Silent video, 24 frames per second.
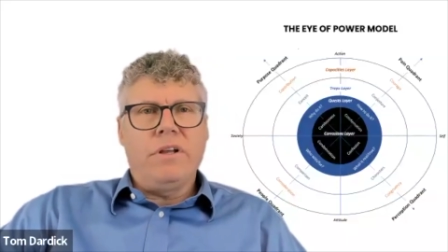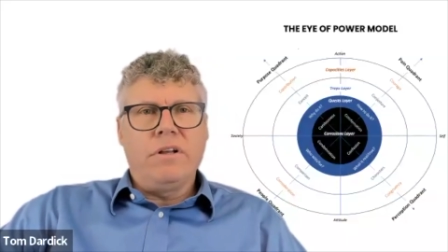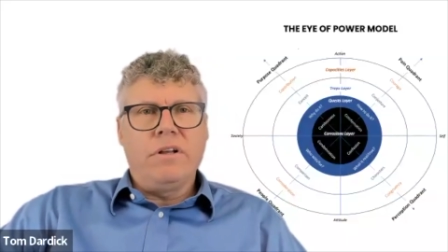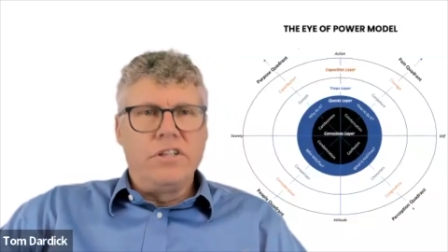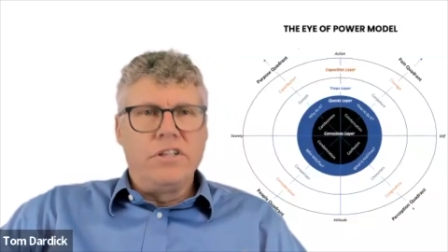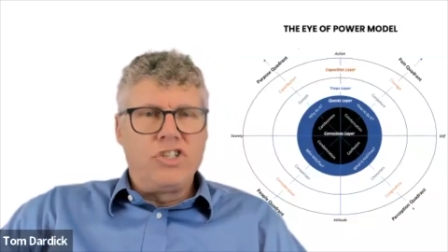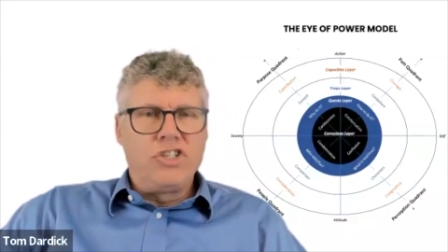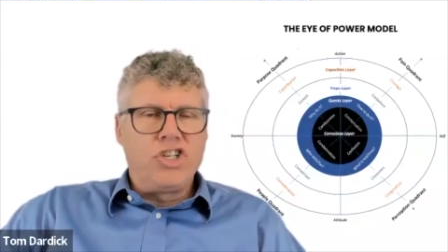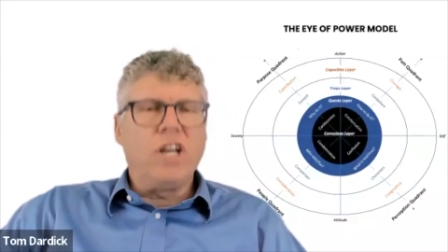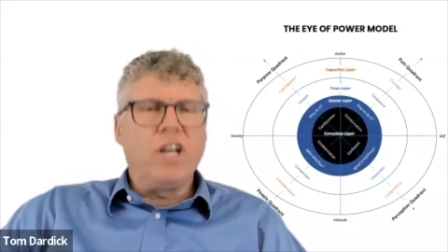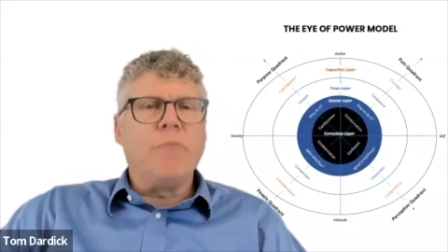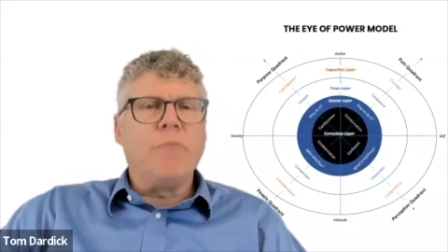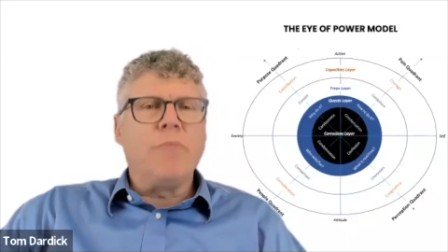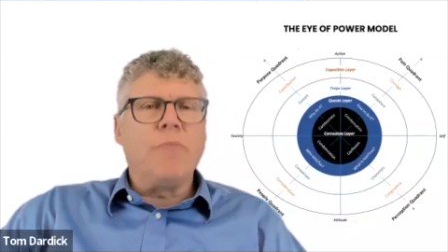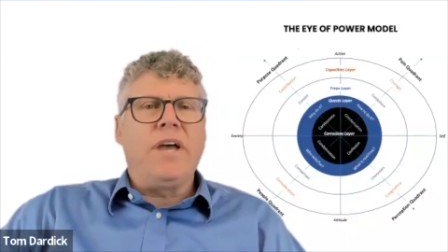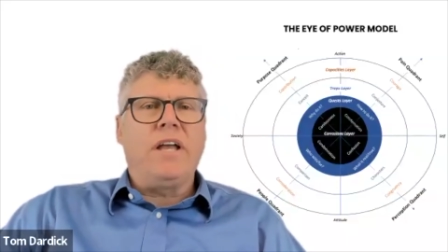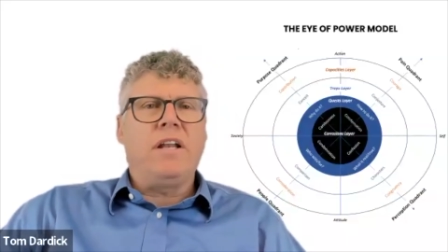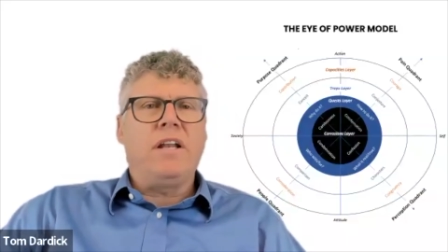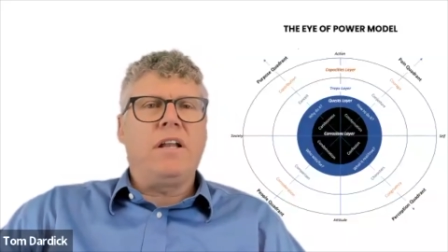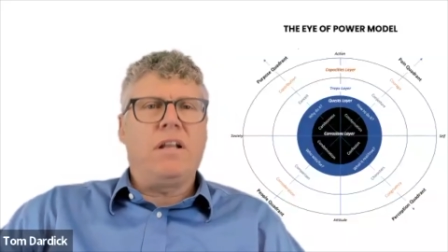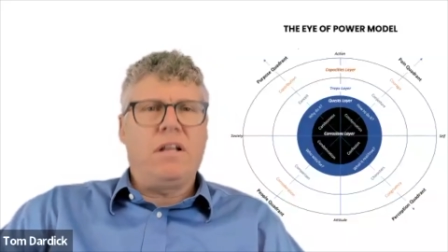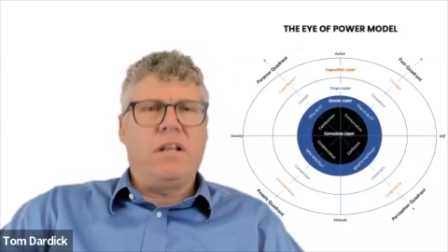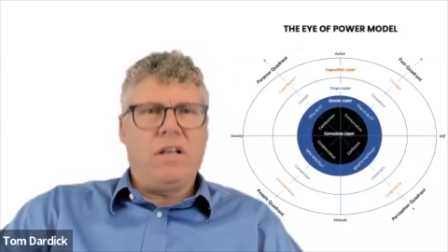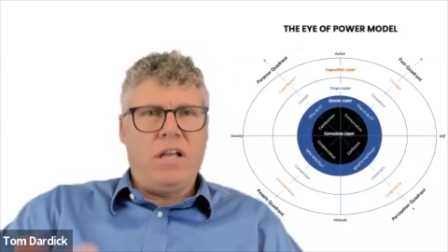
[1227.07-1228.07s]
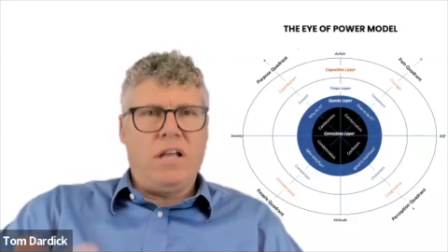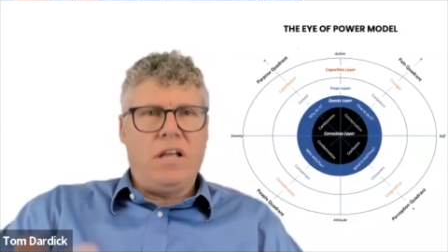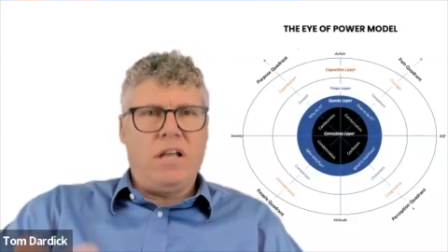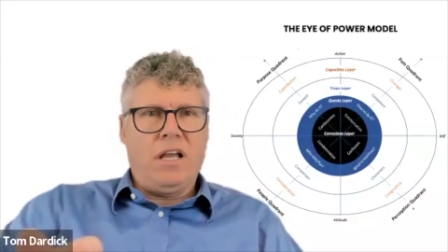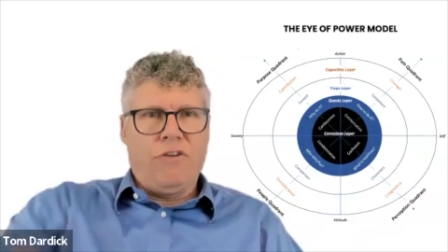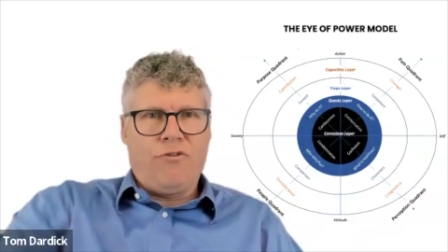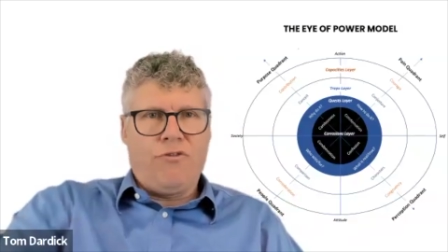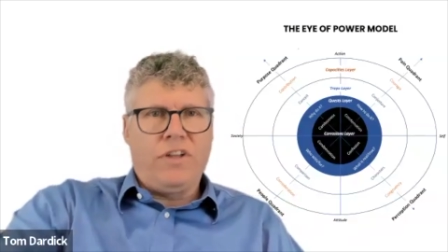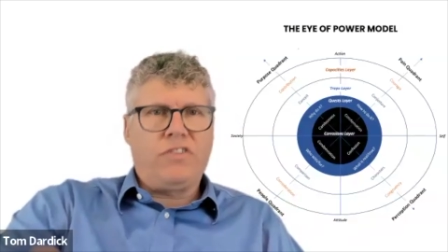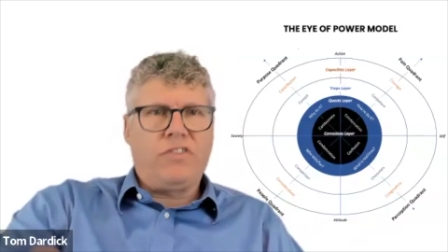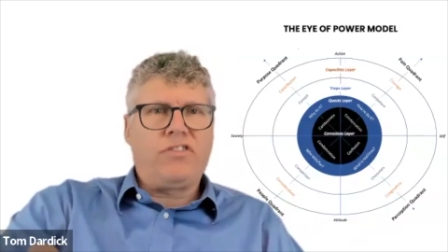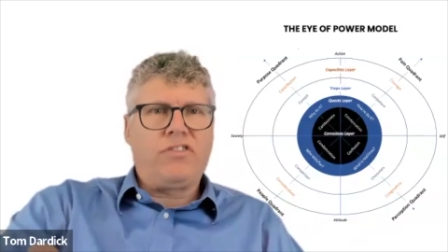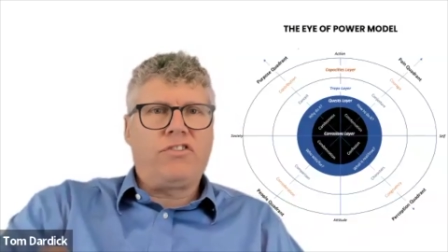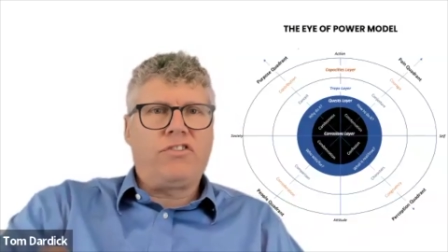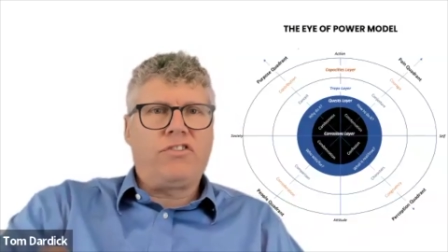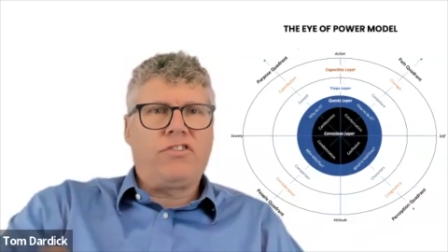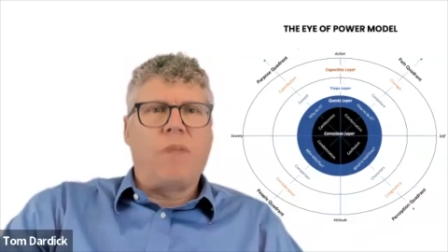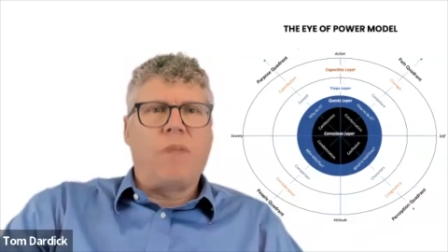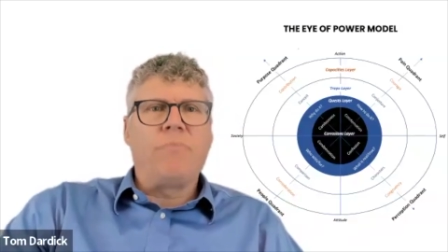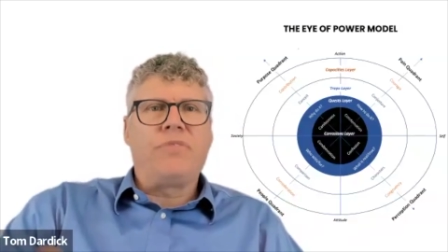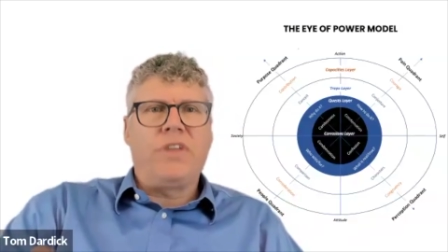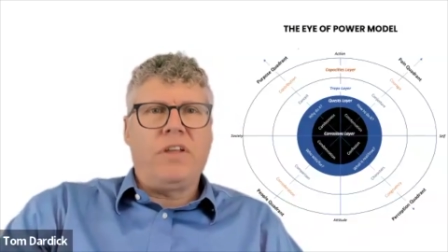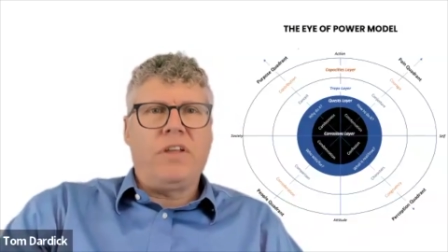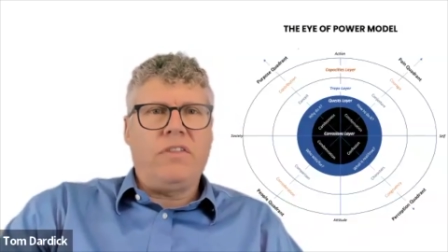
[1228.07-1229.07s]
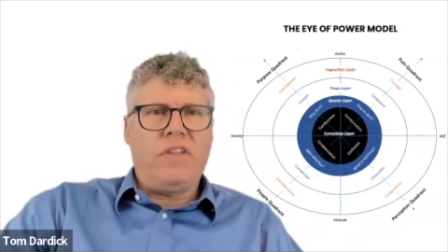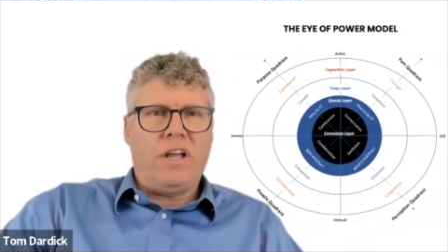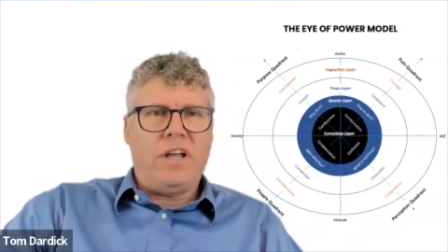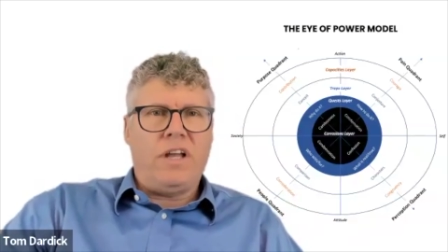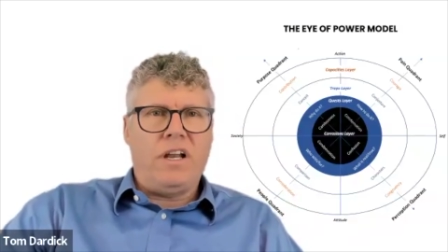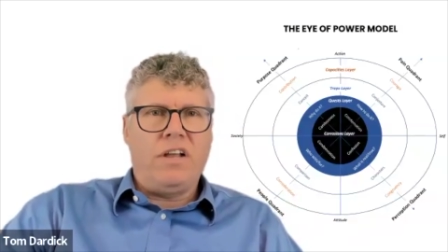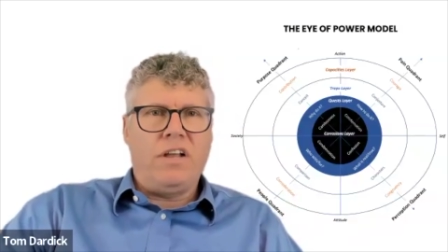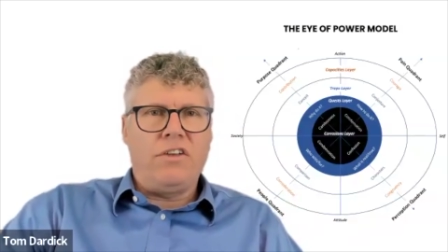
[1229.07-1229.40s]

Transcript: legitimate if it's something that